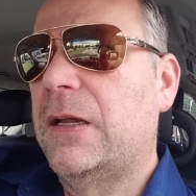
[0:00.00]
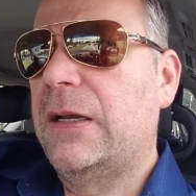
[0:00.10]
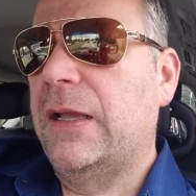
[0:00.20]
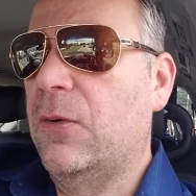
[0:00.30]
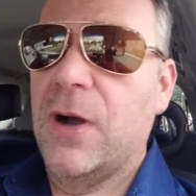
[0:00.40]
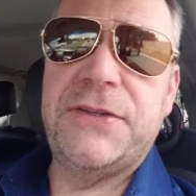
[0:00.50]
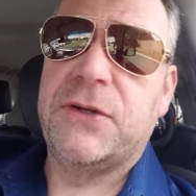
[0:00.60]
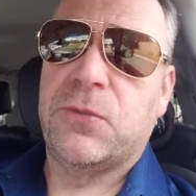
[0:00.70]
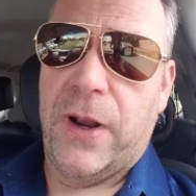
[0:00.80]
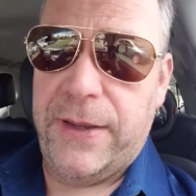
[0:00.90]
It
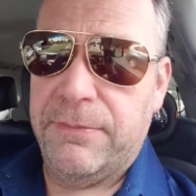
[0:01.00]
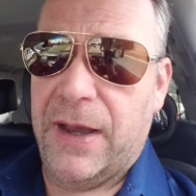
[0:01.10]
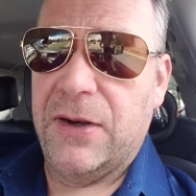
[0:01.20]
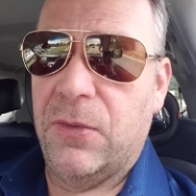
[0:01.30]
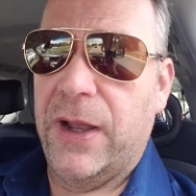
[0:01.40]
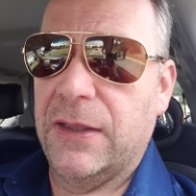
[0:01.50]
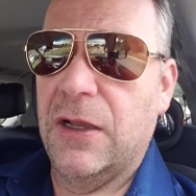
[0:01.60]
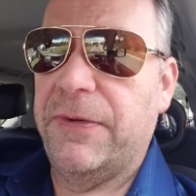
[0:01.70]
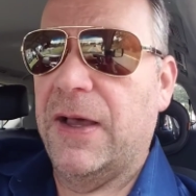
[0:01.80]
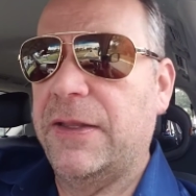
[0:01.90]
wasn't rape, by the way. I
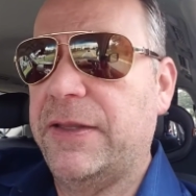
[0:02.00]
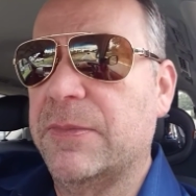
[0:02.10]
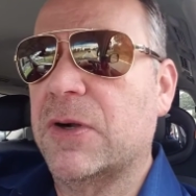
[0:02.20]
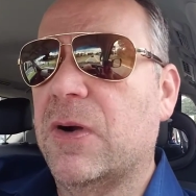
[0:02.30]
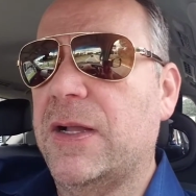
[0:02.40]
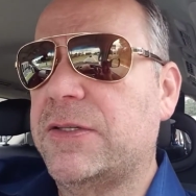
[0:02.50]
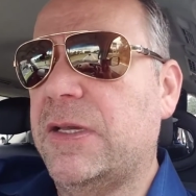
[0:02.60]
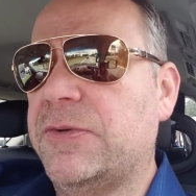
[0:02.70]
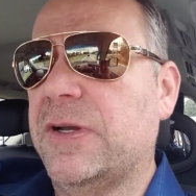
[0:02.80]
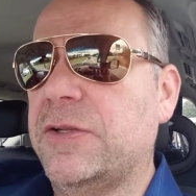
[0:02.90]
love how the Democrats
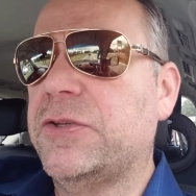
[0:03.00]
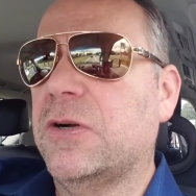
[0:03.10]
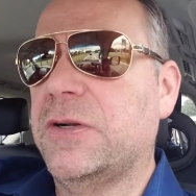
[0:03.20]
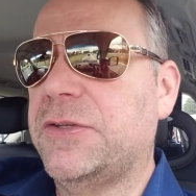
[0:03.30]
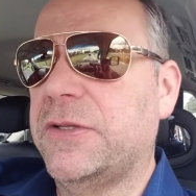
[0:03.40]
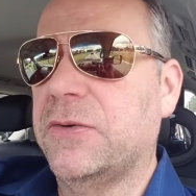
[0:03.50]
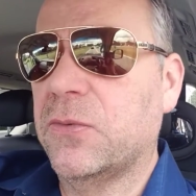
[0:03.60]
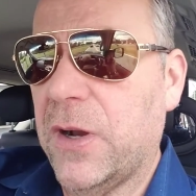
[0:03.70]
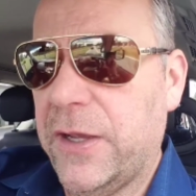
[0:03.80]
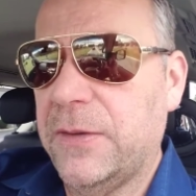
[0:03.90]
keep trying to turn this into
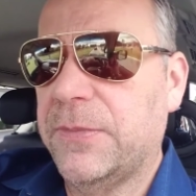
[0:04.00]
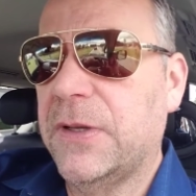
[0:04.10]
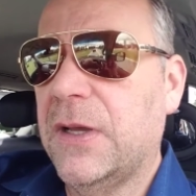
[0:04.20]
rape.